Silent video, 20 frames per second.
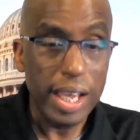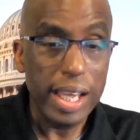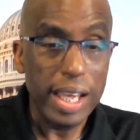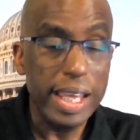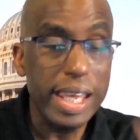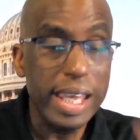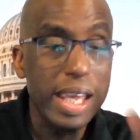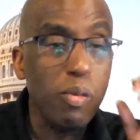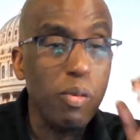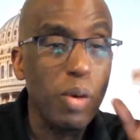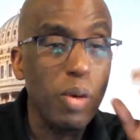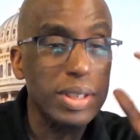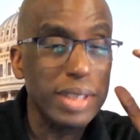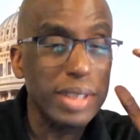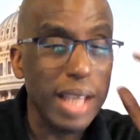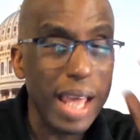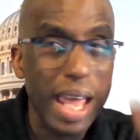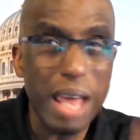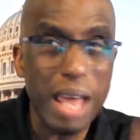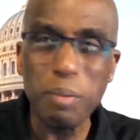he
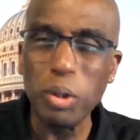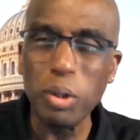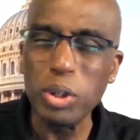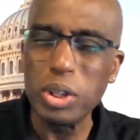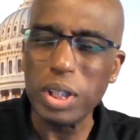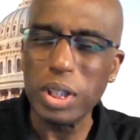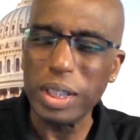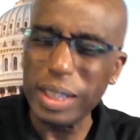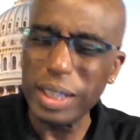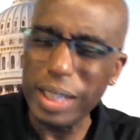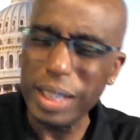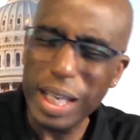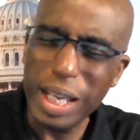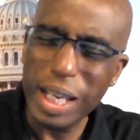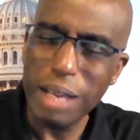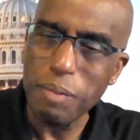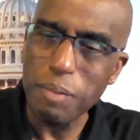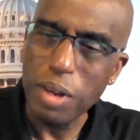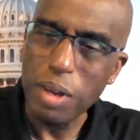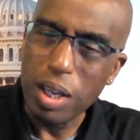was able to
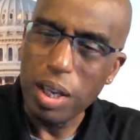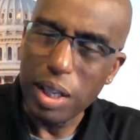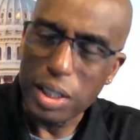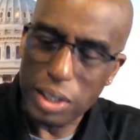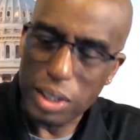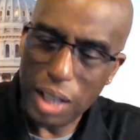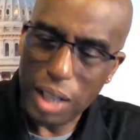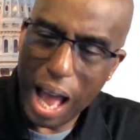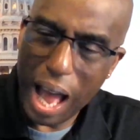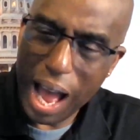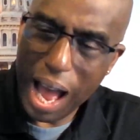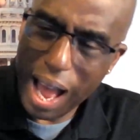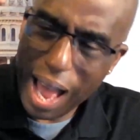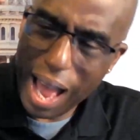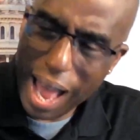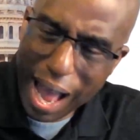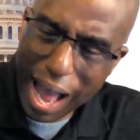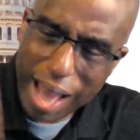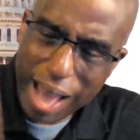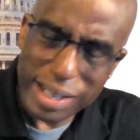keep
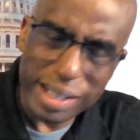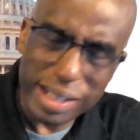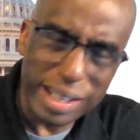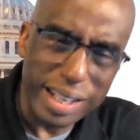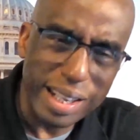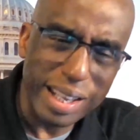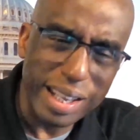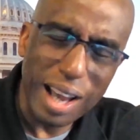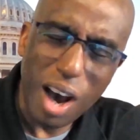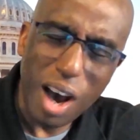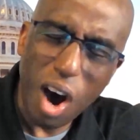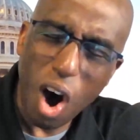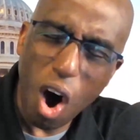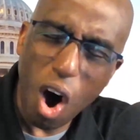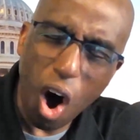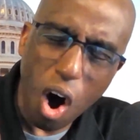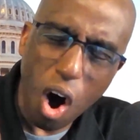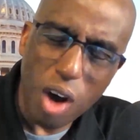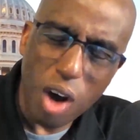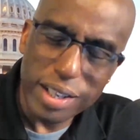Hannity
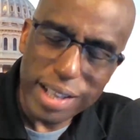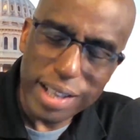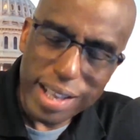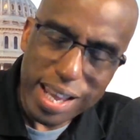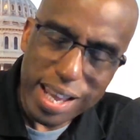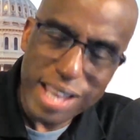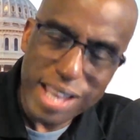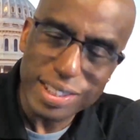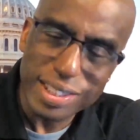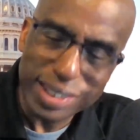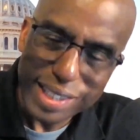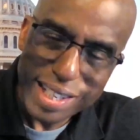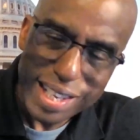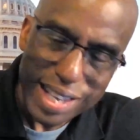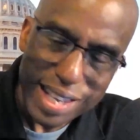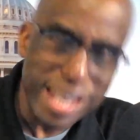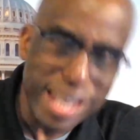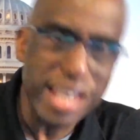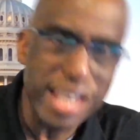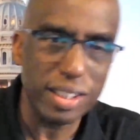on his
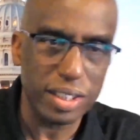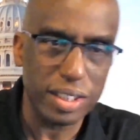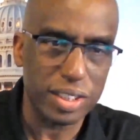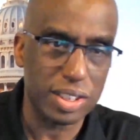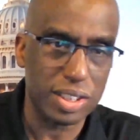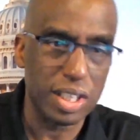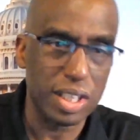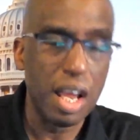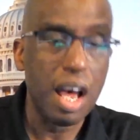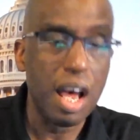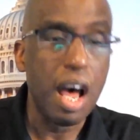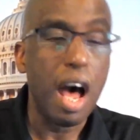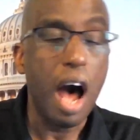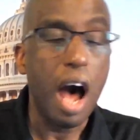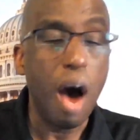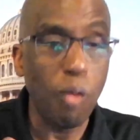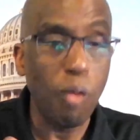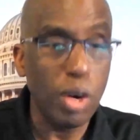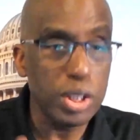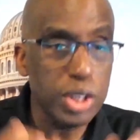heels.
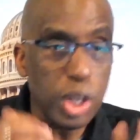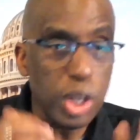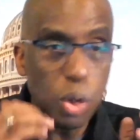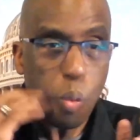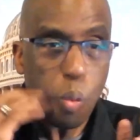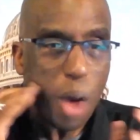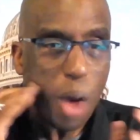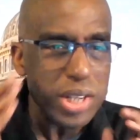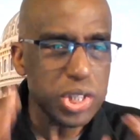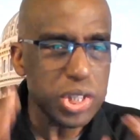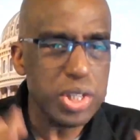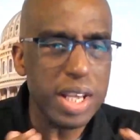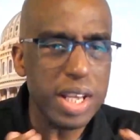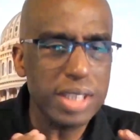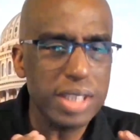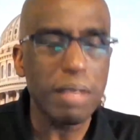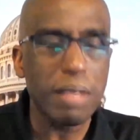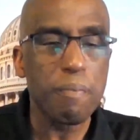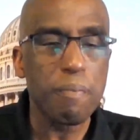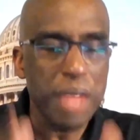I want you to watch
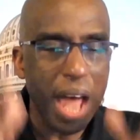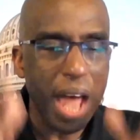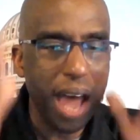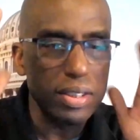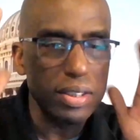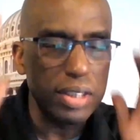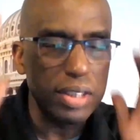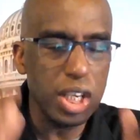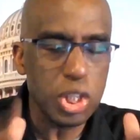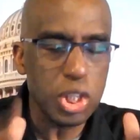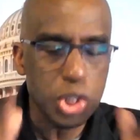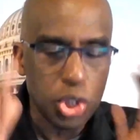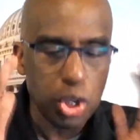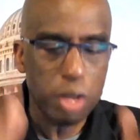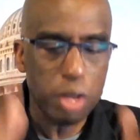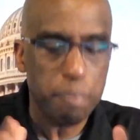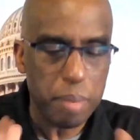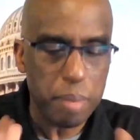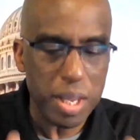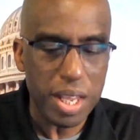this, and this
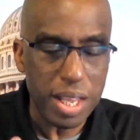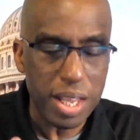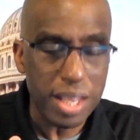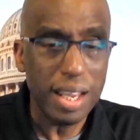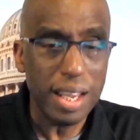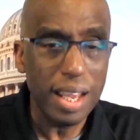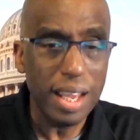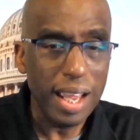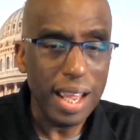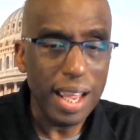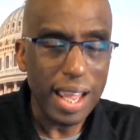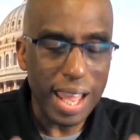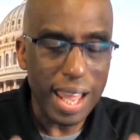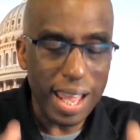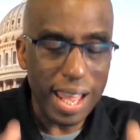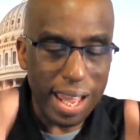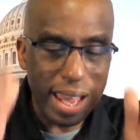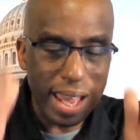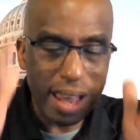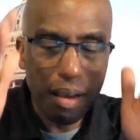should be
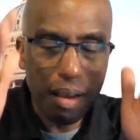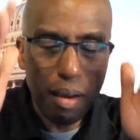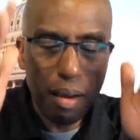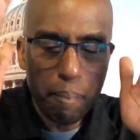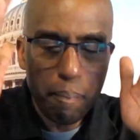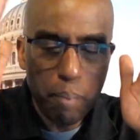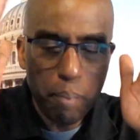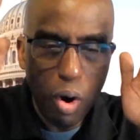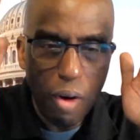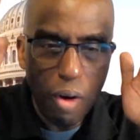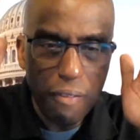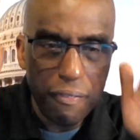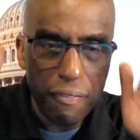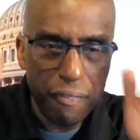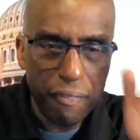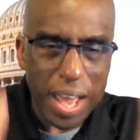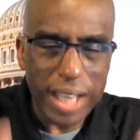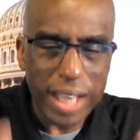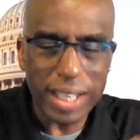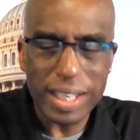a
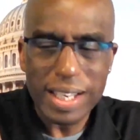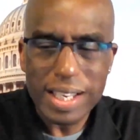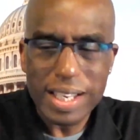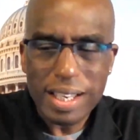perfect